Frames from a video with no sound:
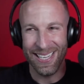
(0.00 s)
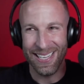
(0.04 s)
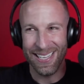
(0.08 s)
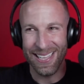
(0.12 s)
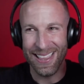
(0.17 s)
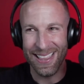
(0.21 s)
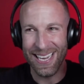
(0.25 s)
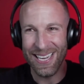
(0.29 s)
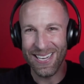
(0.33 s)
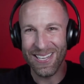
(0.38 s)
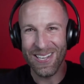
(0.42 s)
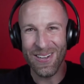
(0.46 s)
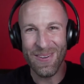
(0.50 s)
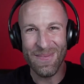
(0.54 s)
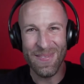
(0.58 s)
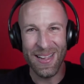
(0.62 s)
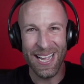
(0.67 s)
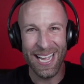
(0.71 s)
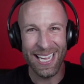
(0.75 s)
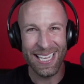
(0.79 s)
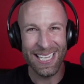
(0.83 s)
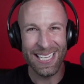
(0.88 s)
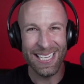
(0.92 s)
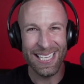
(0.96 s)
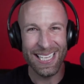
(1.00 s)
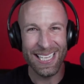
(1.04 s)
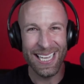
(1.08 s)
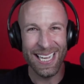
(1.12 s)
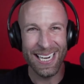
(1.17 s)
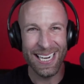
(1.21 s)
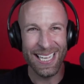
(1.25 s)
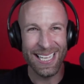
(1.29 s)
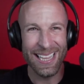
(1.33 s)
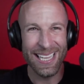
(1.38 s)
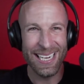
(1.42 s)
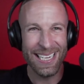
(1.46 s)
And then you go back and you get
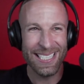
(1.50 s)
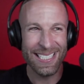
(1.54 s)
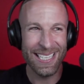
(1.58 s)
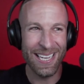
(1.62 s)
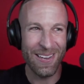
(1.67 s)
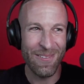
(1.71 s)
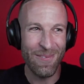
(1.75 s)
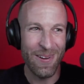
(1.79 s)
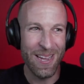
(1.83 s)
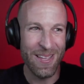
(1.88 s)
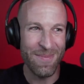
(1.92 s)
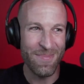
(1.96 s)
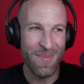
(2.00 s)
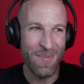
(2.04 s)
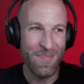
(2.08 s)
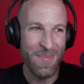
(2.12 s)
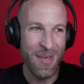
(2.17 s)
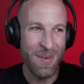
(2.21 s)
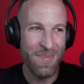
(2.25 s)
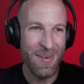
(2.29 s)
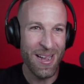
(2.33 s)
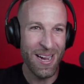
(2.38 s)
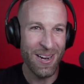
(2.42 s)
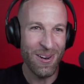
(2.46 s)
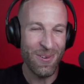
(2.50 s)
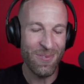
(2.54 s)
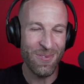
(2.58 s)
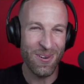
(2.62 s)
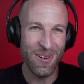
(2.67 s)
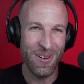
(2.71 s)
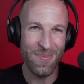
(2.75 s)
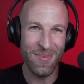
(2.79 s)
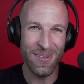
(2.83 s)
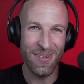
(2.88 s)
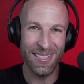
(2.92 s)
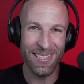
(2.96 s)
it. And then it's like, wait, but maybe I don't want to
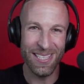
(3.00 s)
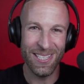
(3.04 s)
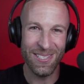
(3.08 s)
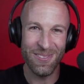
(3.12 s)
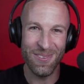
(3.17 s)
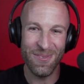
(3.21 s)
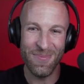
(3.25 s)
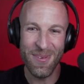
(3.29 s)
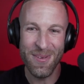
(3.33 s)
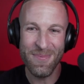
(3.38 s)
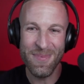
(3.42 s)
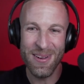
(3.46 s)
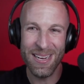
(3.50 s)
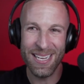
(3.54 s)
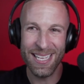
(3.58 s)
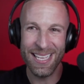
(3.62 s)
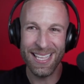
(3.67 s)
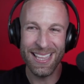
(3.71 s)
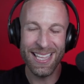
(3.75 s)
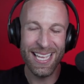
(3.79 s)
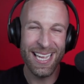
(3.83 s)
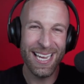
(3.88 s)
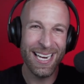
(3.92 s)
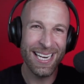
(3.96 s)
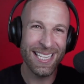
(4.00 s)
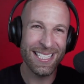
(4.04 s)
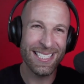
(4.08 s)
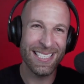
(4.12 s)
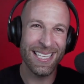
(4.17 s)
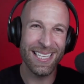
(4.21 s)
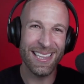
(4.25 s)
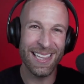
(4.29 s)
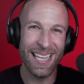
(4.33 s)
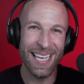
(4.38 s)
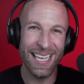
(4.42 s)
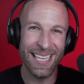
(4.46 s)
bring this one. Maybe. I... And then it's a
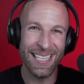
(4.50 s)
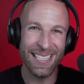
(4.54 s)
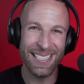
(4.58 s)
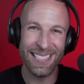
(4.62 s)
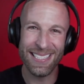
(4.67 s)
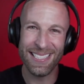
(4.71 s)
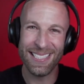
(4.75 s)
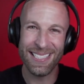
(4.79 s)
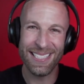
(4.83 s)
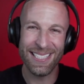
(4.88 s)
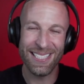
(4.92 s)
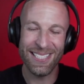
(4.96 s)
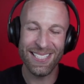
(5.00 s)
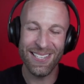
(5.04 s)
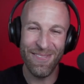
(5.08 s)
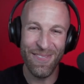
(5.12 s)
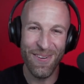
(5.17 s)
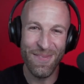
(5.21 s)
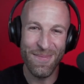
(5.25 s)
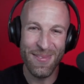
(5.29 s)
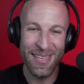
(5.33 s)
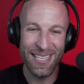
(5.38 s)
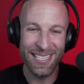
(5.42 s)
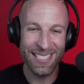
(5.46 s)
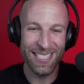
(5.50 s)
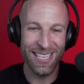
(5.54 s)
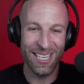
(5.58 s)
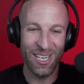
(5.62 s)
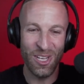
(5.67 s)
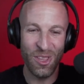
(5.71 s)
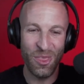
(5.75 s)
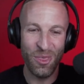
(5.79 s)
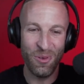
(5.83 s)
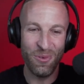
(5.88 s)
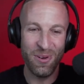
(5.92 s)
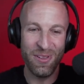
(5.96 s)
lens. So for me, it's like a
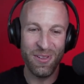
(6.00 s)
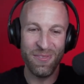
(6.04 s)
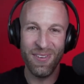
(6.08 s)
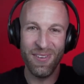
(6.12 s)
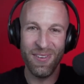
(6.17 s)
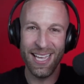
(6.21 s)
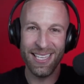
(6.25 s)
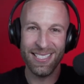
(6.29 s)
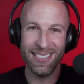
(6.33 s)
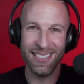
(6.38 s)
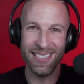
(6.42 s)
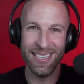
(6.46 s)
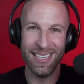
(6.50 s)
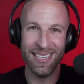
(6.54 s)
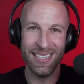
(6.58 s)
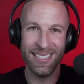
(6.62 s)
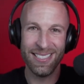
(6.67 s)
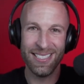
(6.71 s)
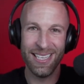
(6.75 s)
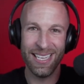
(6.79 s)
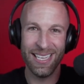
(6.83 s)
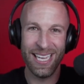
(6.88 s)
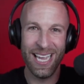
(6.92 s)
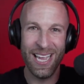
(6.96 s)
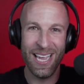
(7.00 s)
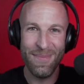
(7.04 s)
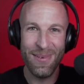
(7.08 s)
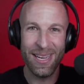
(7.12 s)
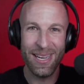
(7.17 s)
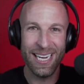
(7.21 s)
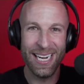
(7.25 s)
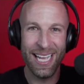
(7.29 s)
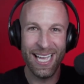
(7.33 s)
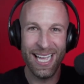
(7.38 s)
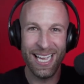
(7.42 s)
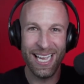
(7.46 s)
three-faceted. It's like, am I
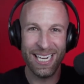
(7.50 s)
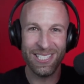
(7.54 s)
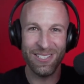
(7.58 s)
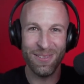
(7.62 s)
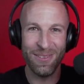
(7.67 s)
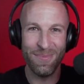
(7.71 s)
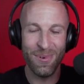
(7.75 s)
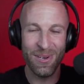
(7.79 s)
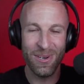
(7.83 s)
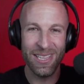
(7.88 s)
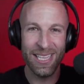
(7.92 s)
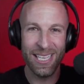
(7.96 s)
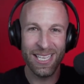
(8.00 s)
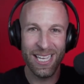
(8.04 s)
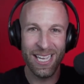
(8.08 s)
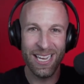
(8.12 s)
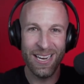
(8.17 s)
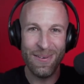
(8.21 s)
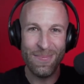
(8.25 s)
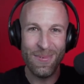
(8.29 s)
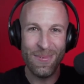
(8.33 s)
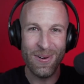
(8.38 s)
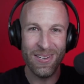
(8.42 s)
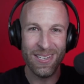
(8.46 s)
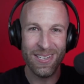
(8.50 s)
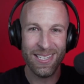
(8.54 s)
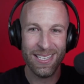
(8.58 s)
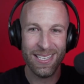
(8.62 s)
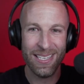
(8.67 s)
going to actually bring the camera?